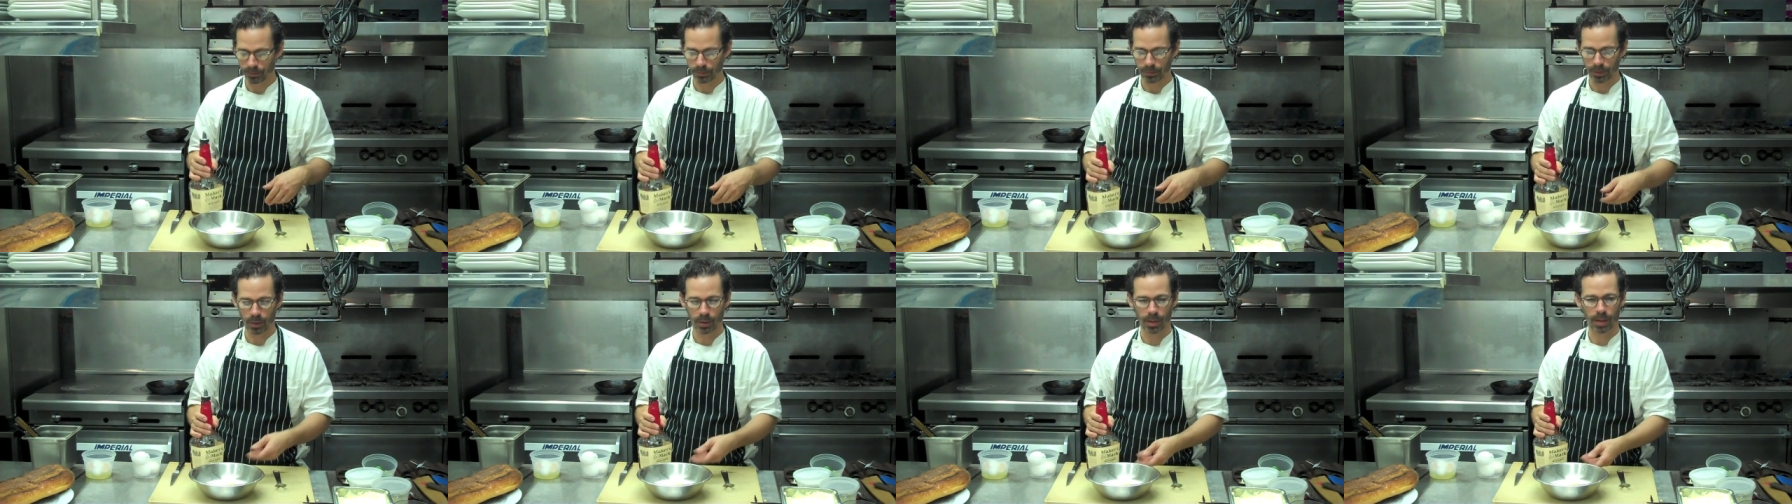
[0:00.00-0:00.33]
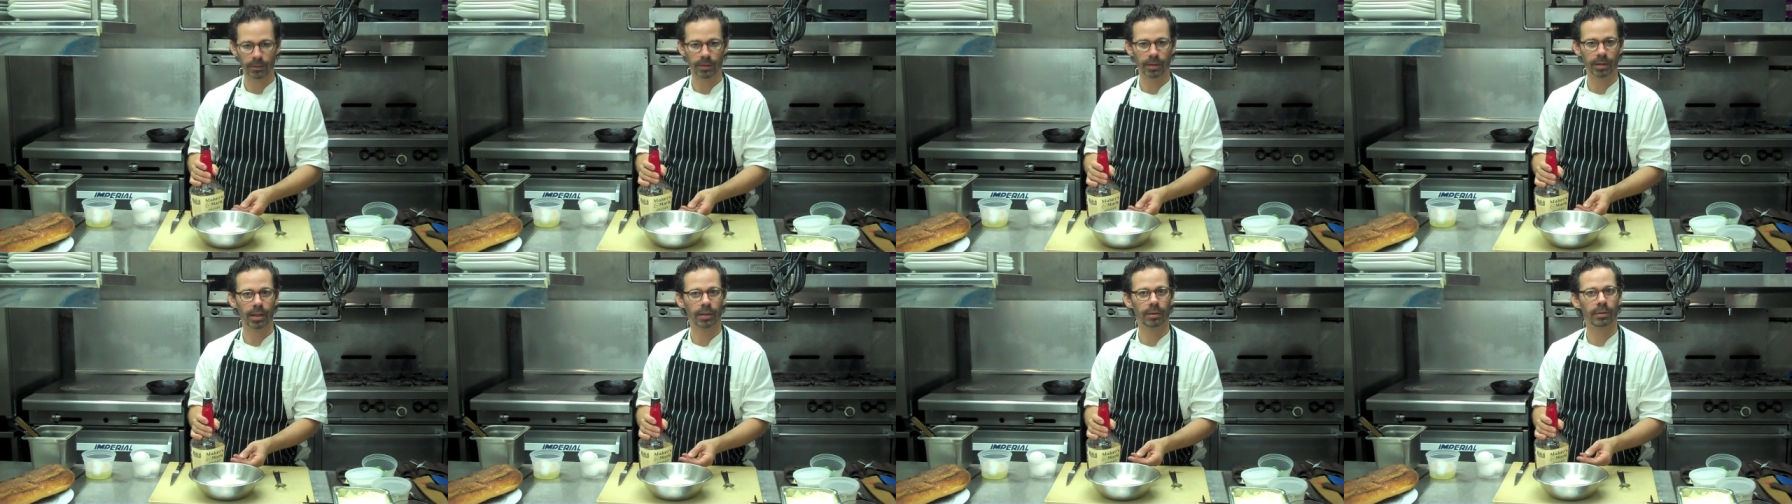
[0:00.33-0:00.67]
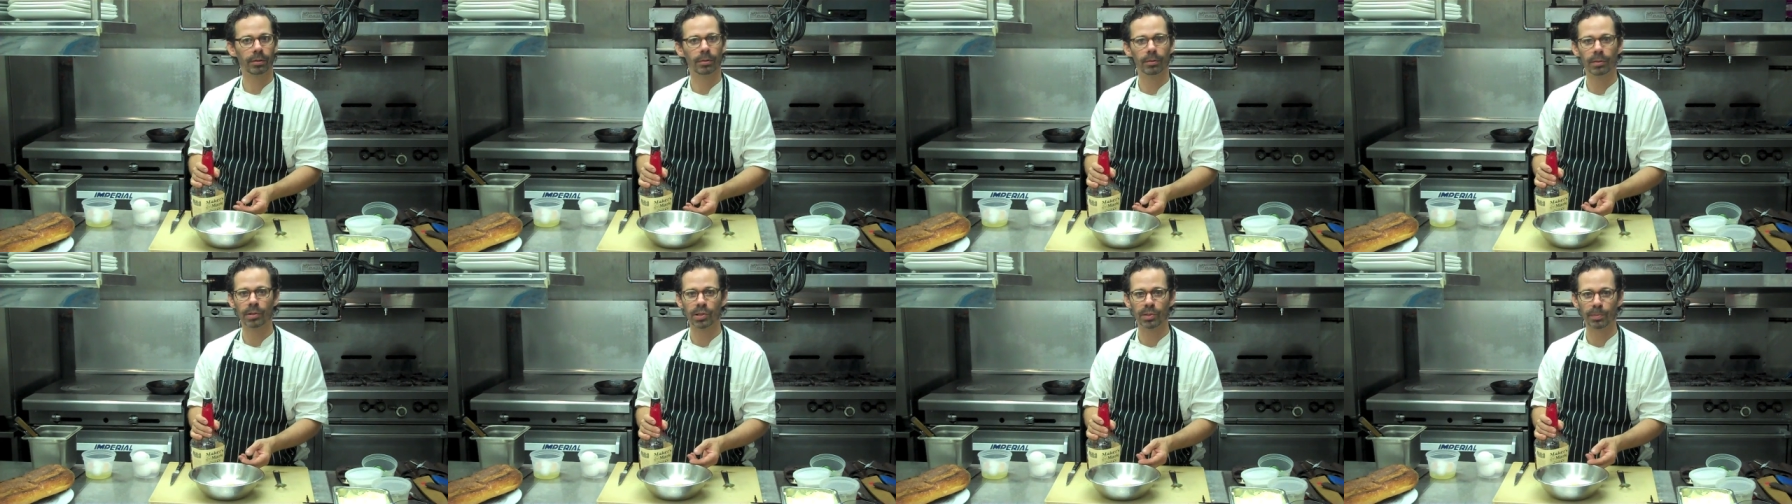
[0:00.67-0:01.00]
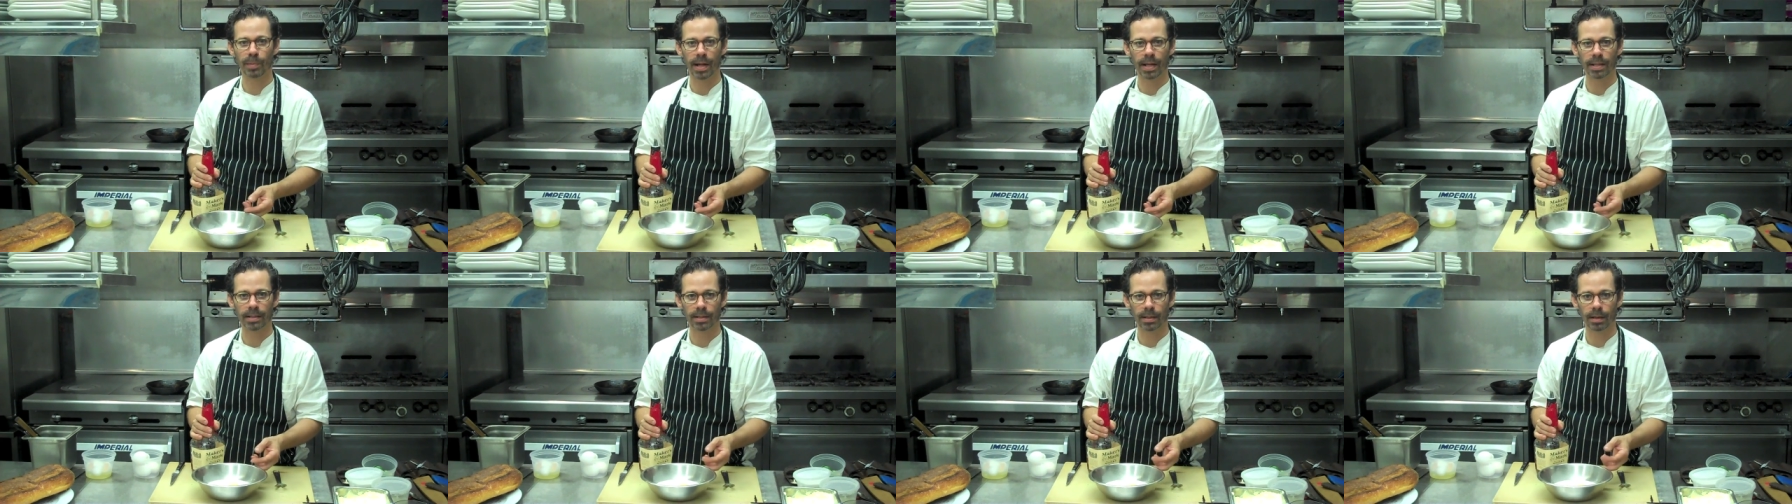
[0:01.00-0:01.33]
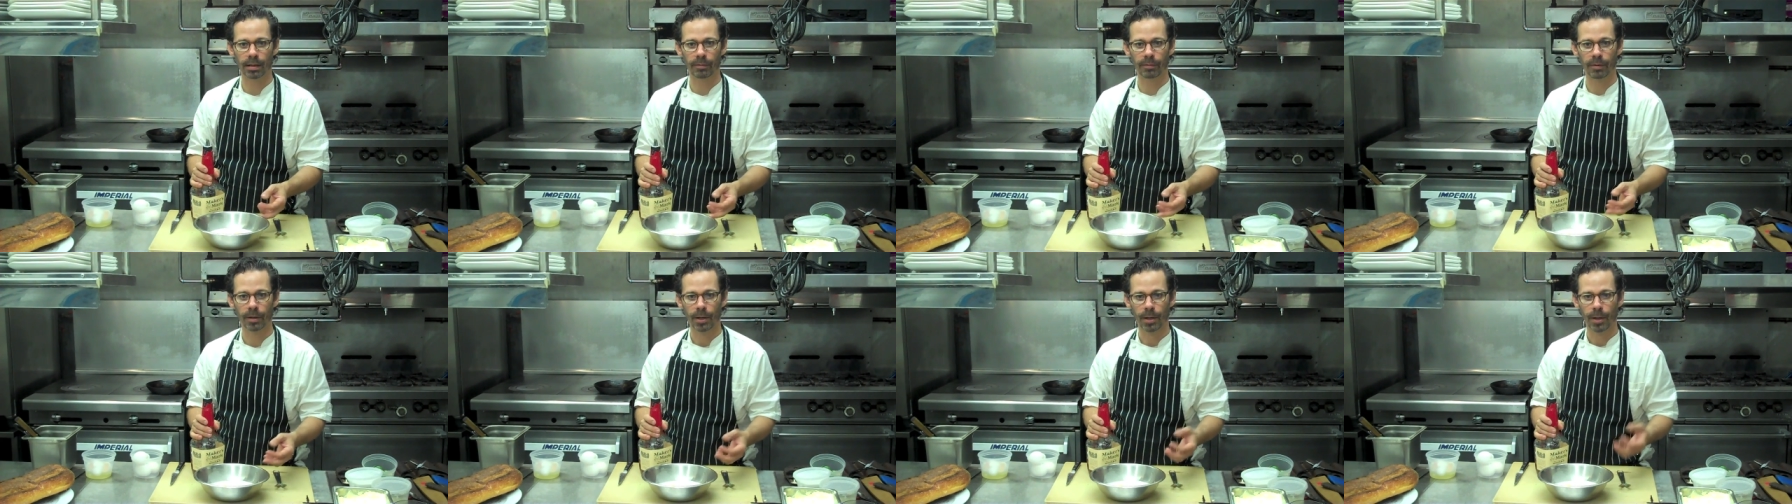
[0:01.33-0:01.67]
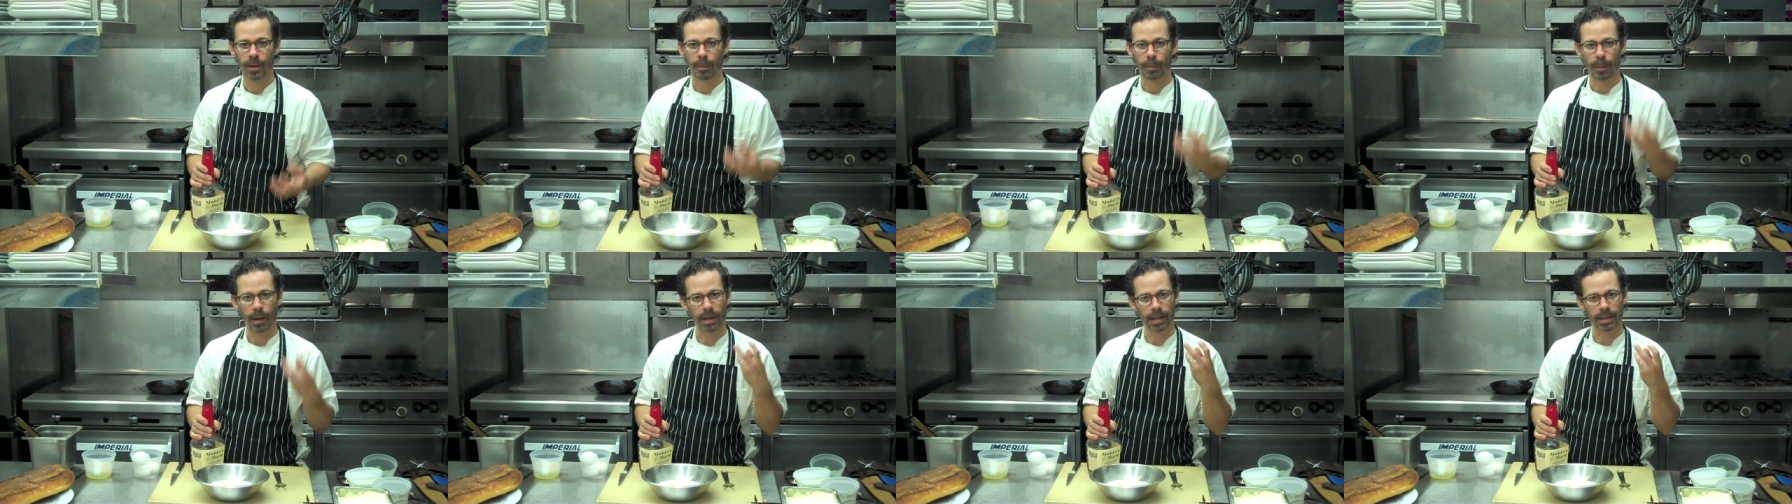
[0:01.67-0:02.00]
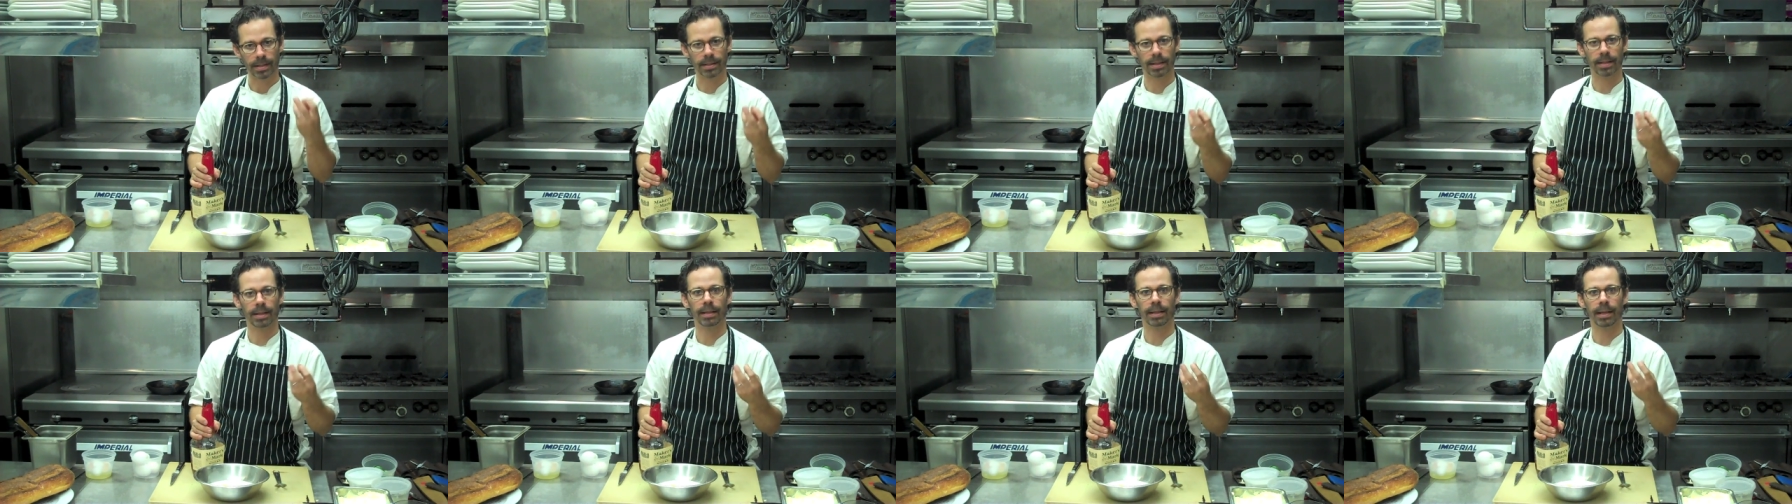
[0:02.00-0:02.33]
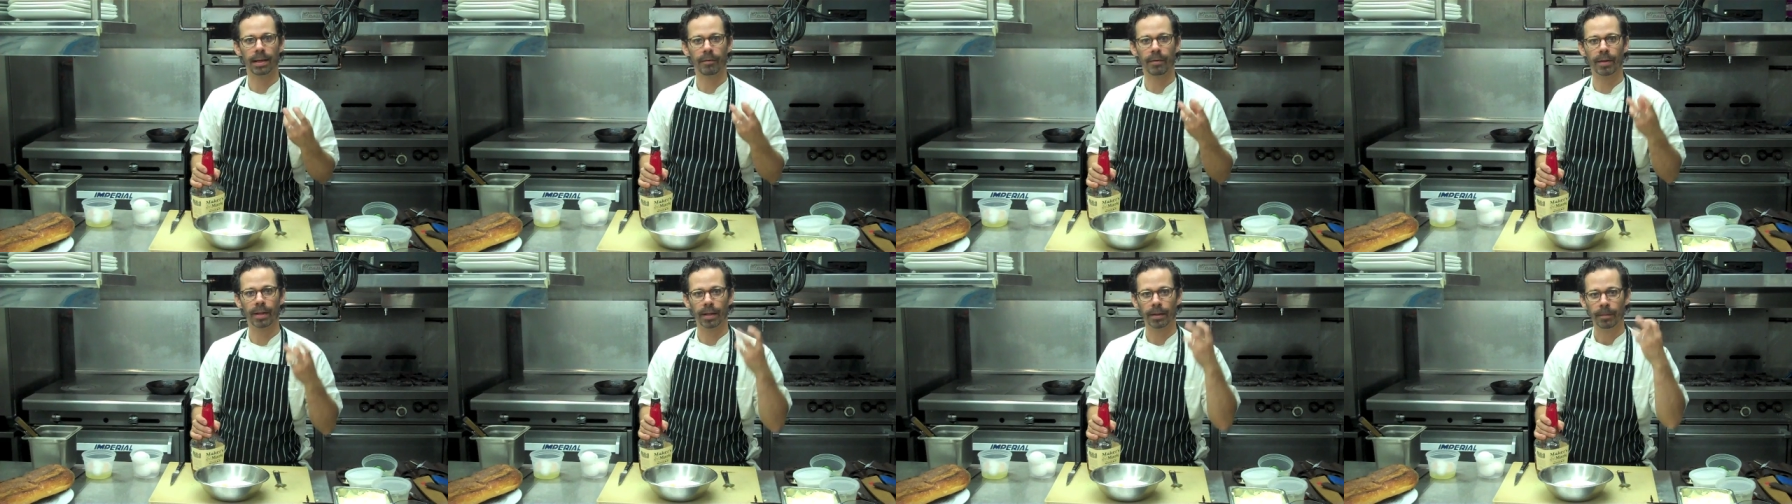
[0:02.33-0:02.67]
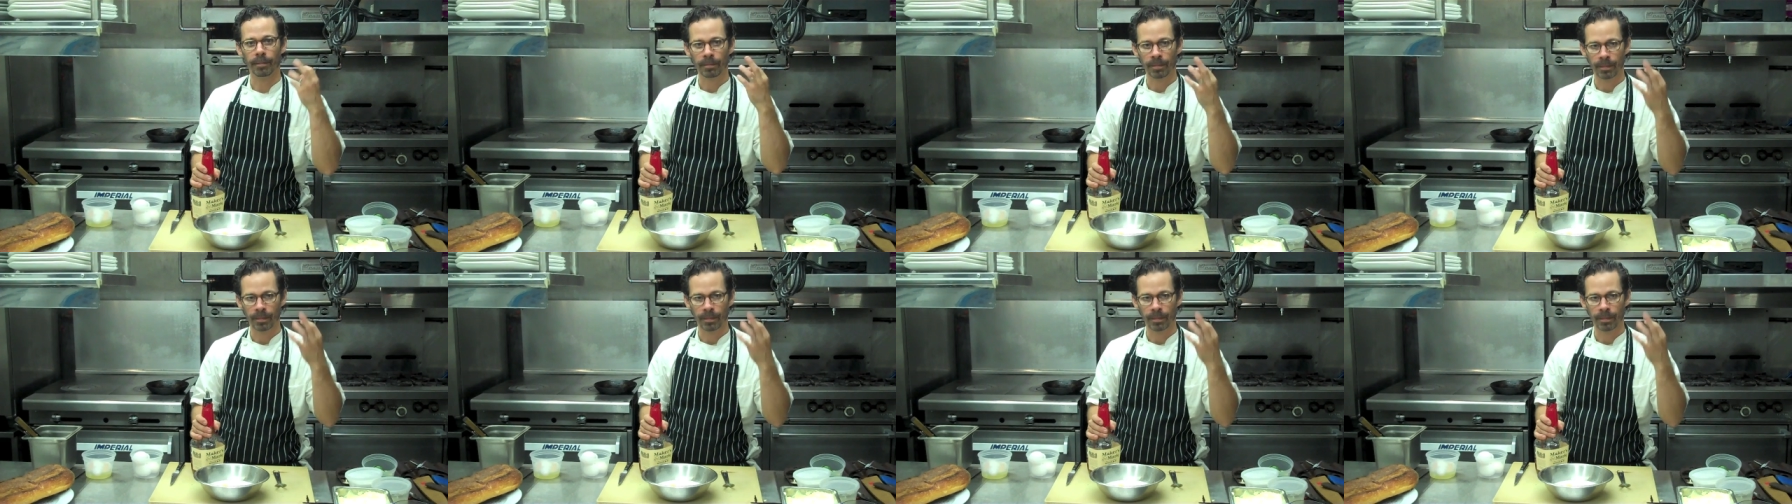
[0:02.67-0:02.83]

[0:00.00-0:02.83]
You don't have to get too expensive, but it's going to give it